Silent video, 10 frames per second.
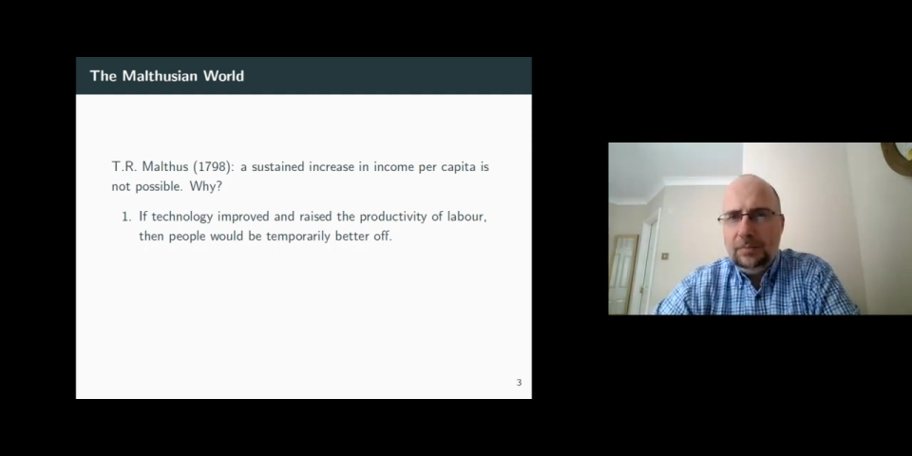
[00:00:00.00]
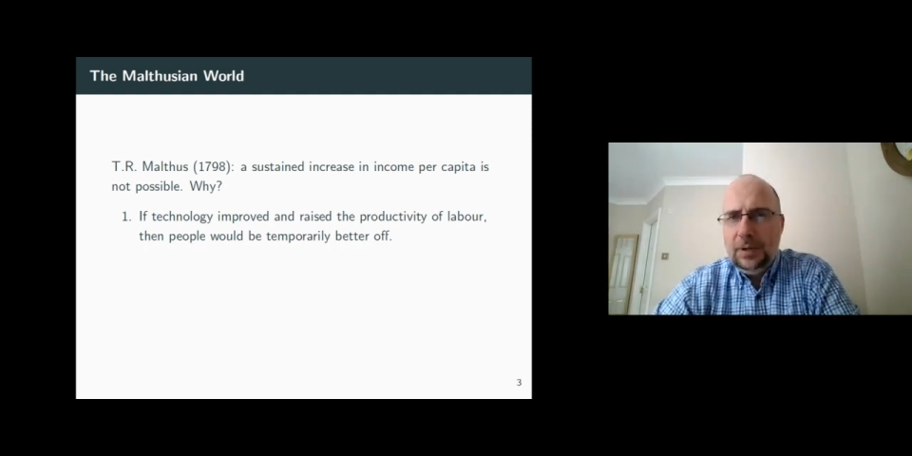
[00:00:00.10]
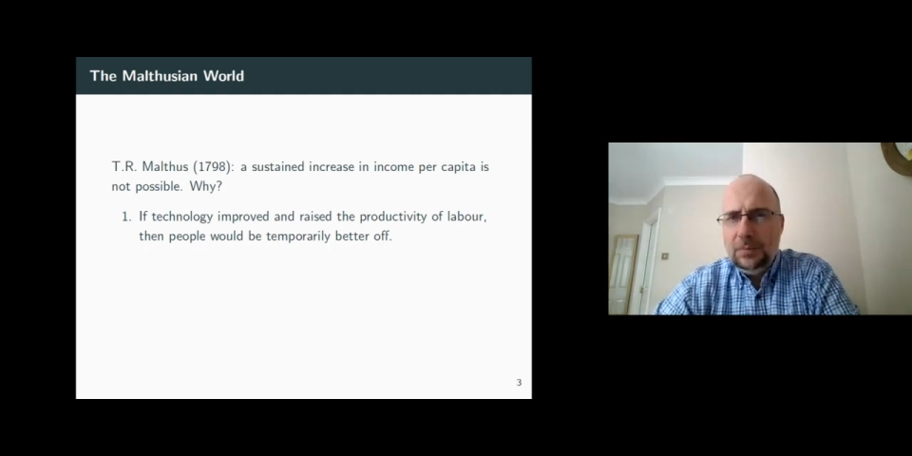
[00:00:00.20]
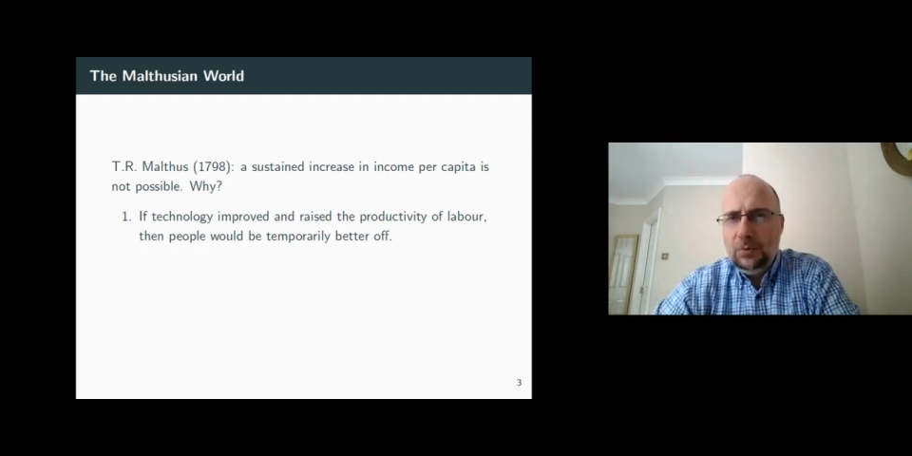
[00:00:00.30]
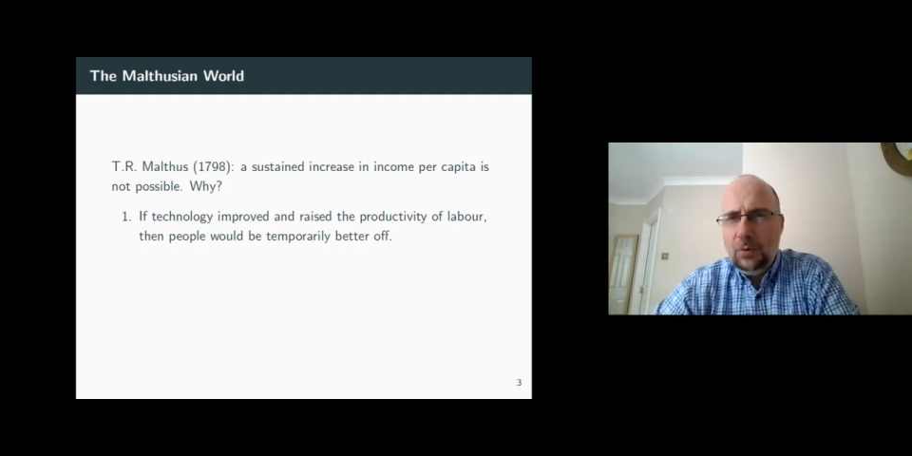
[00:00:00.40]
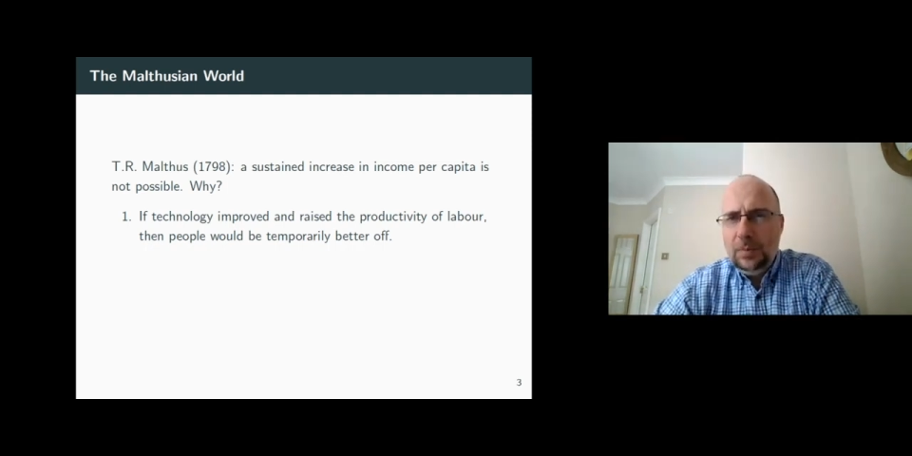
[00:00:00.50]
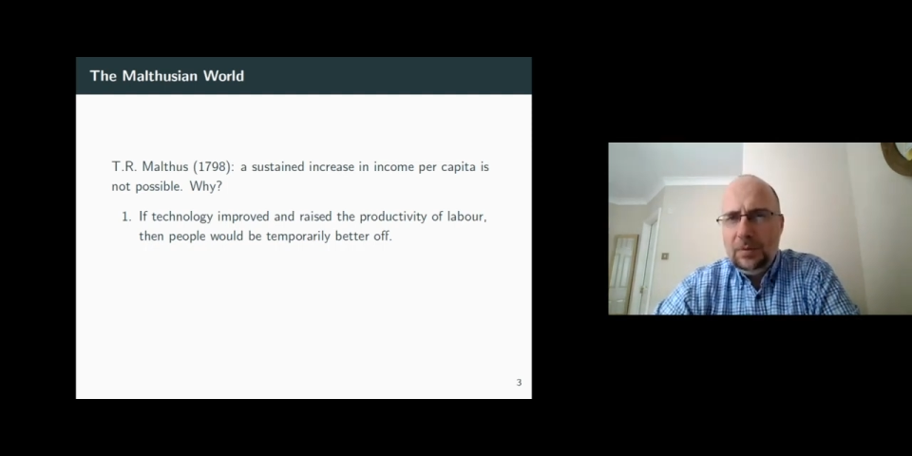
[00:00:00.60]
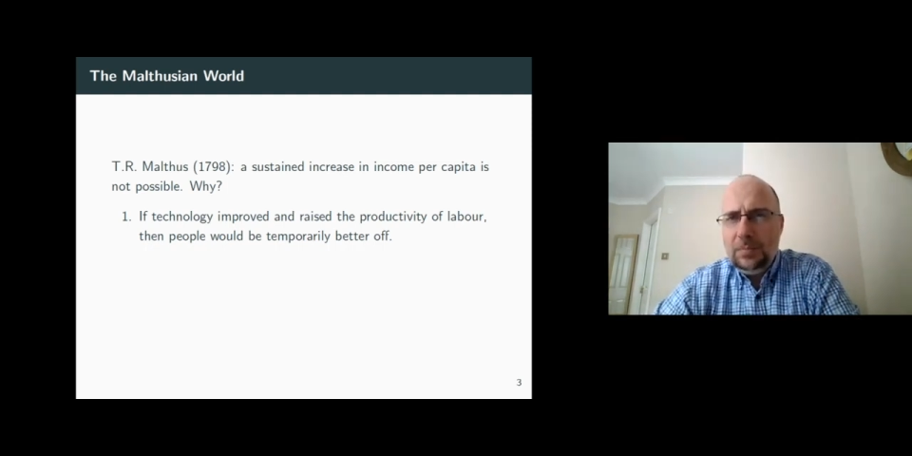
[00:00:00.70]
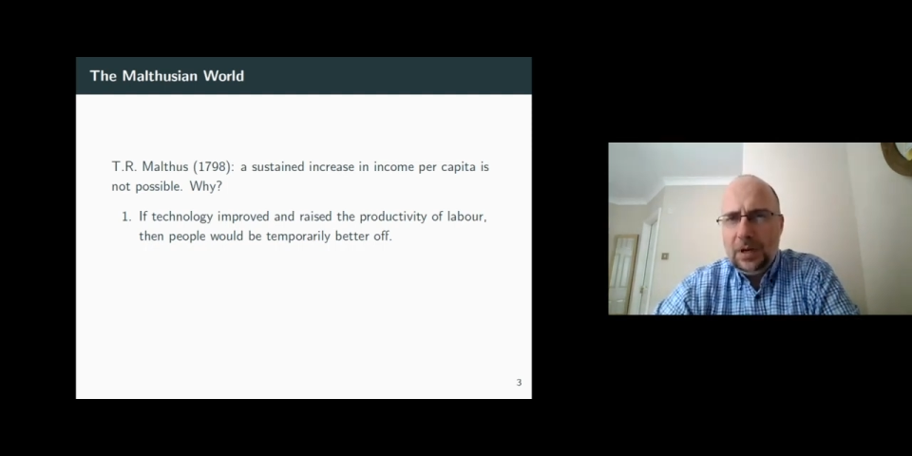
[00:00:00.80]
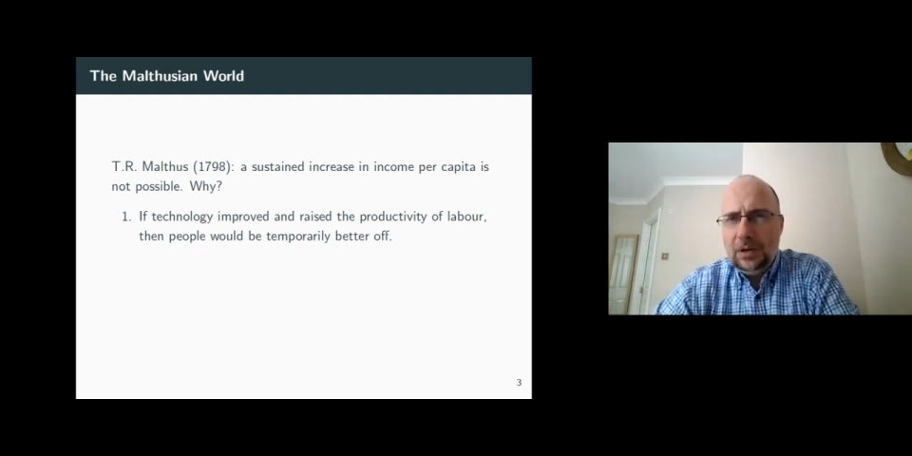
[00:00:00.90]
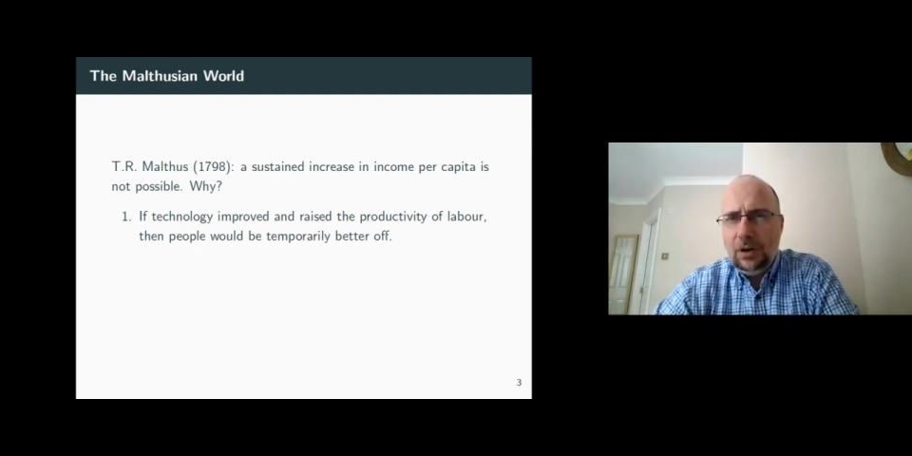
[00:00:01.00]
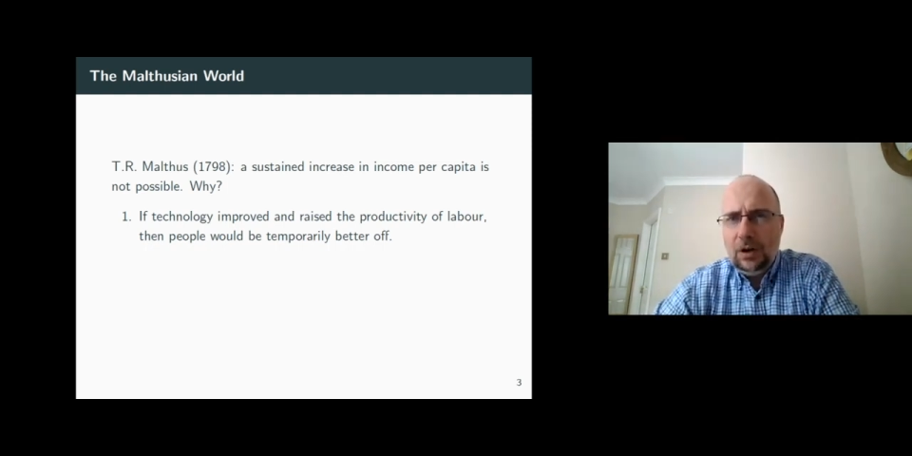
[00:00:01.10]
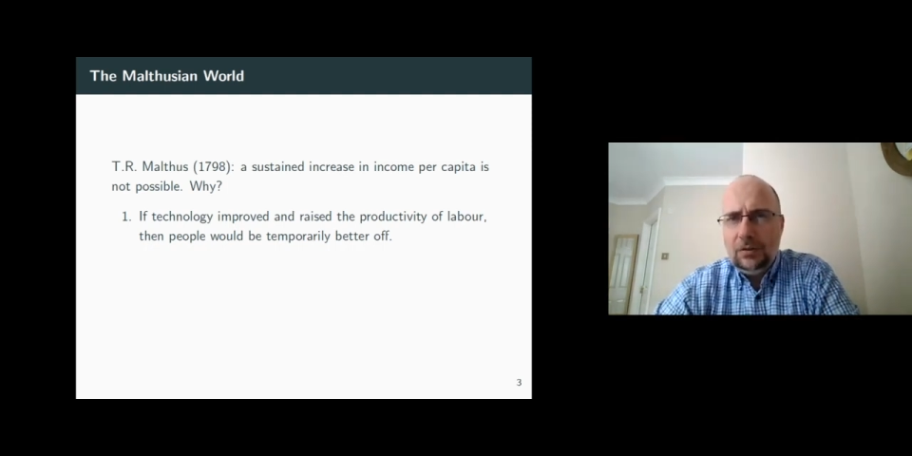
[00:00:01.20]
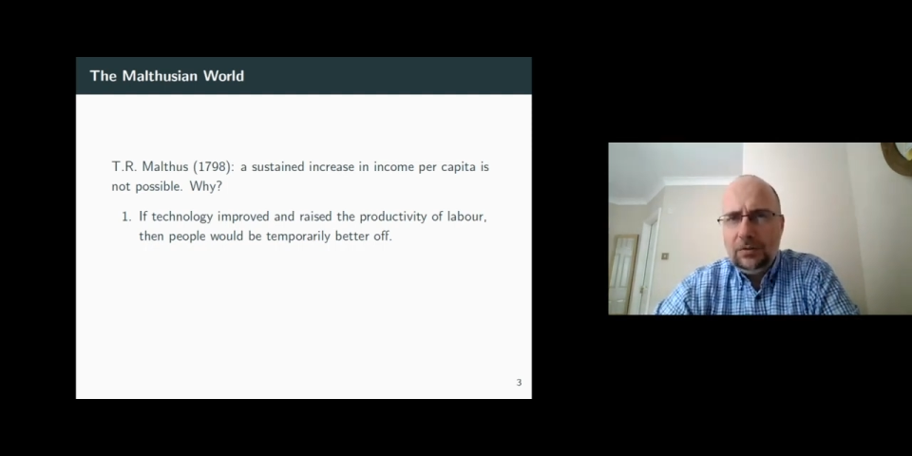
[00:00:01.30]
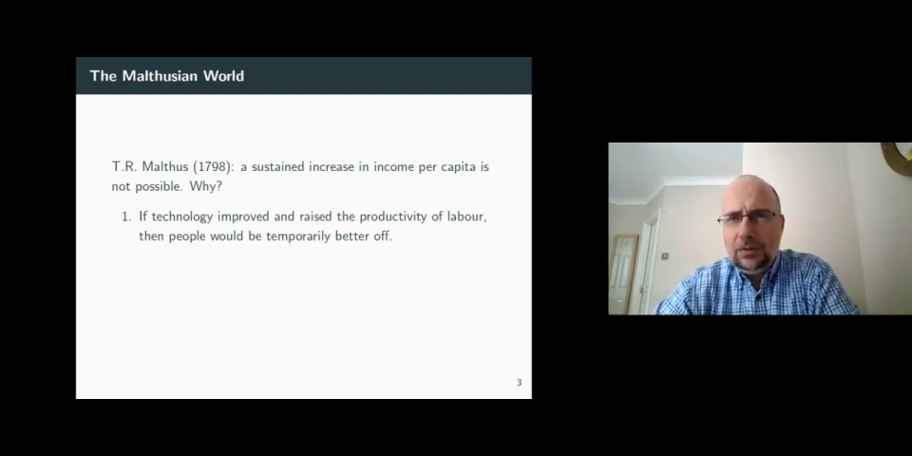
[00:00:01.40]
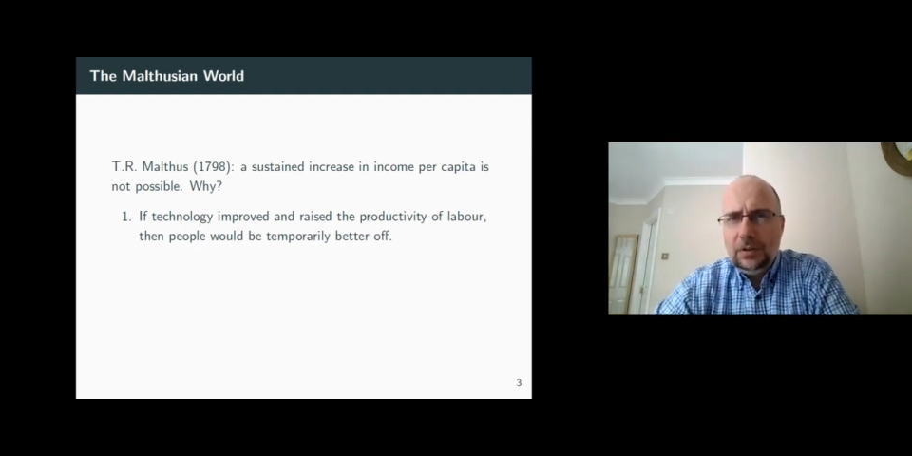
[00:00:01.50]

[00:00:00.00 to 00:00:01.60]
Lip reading: people will be better off.